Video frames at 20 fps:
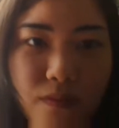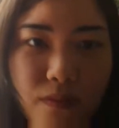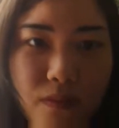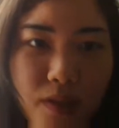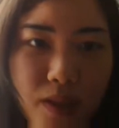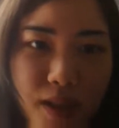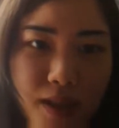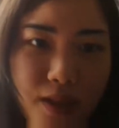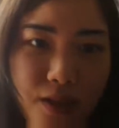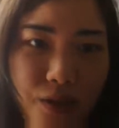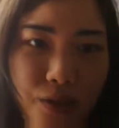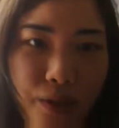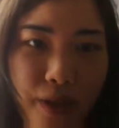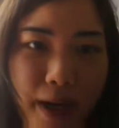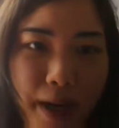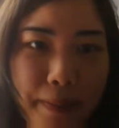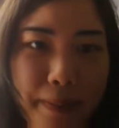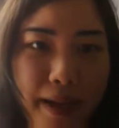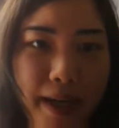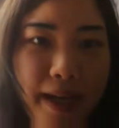
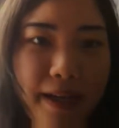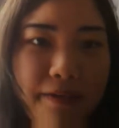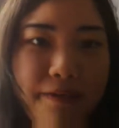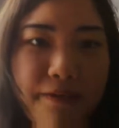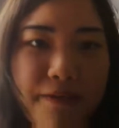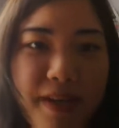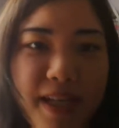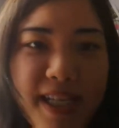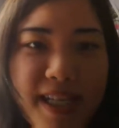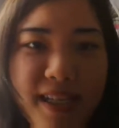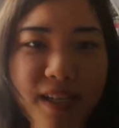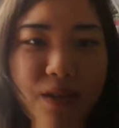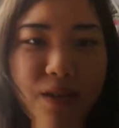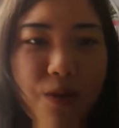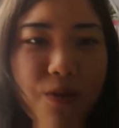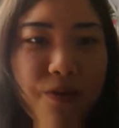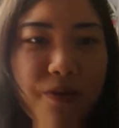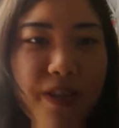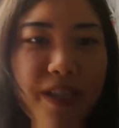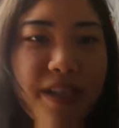describing
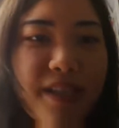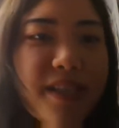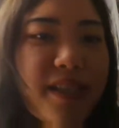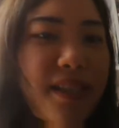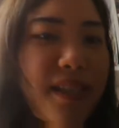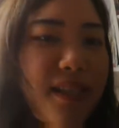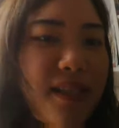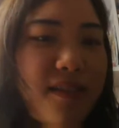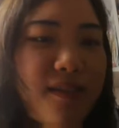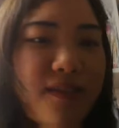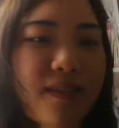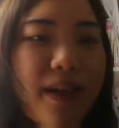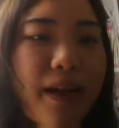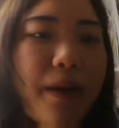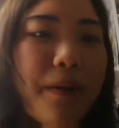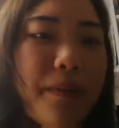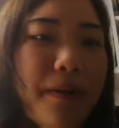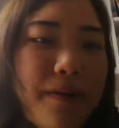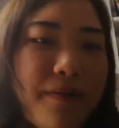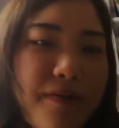physical features. How
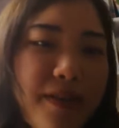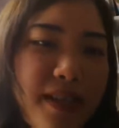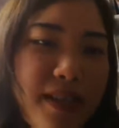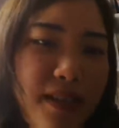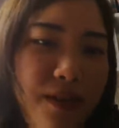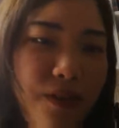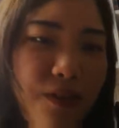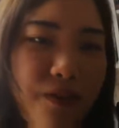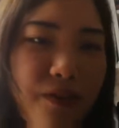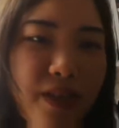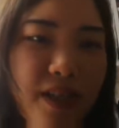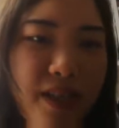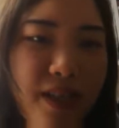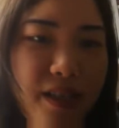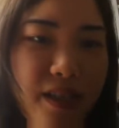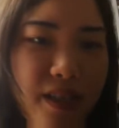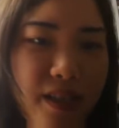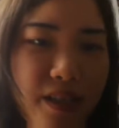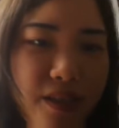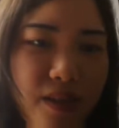about physical
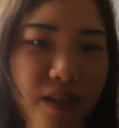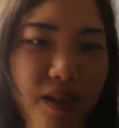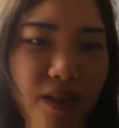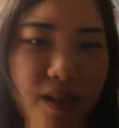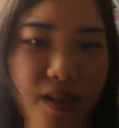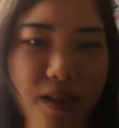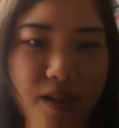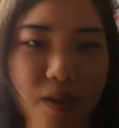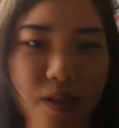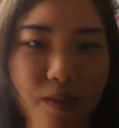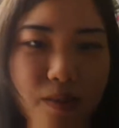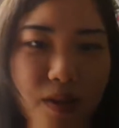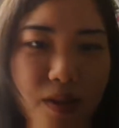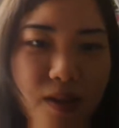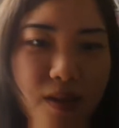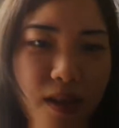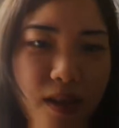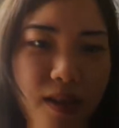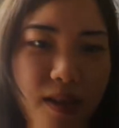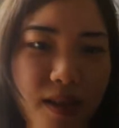feature? You can say some
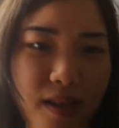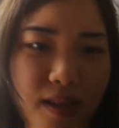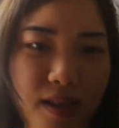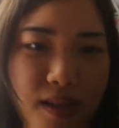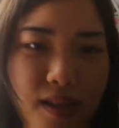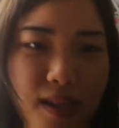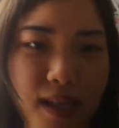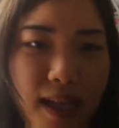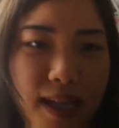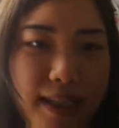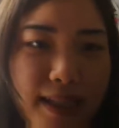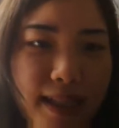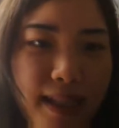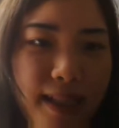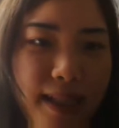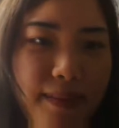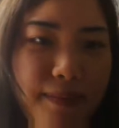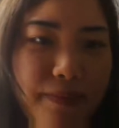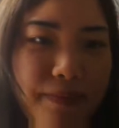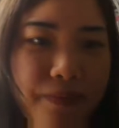sentence like
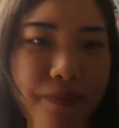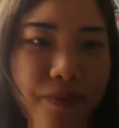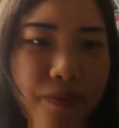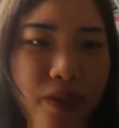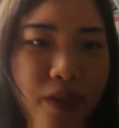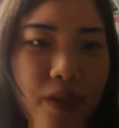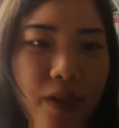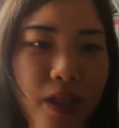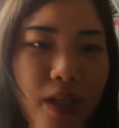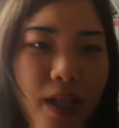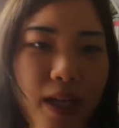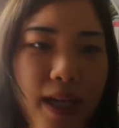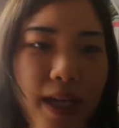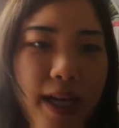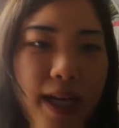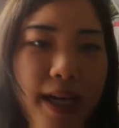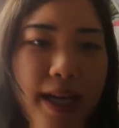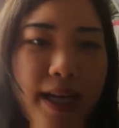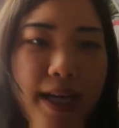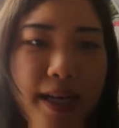
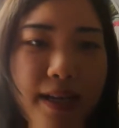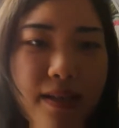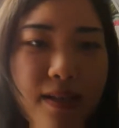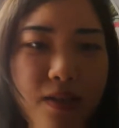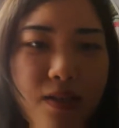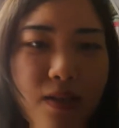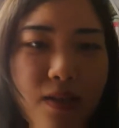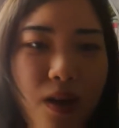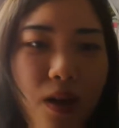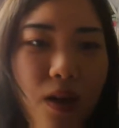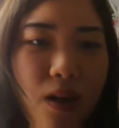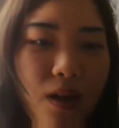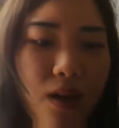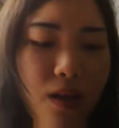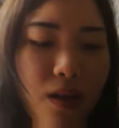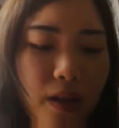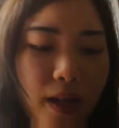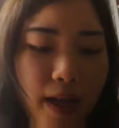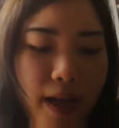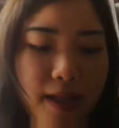he's
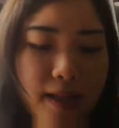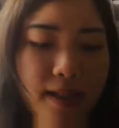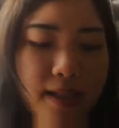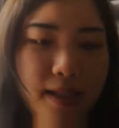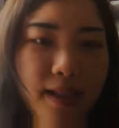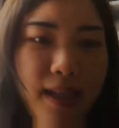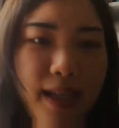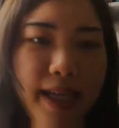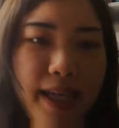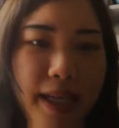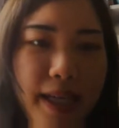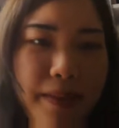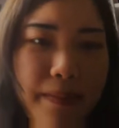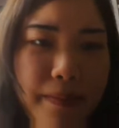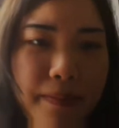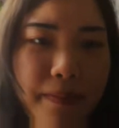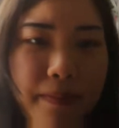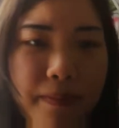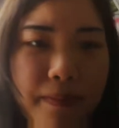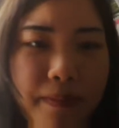tall and
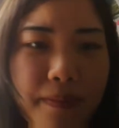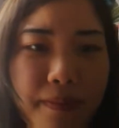slim,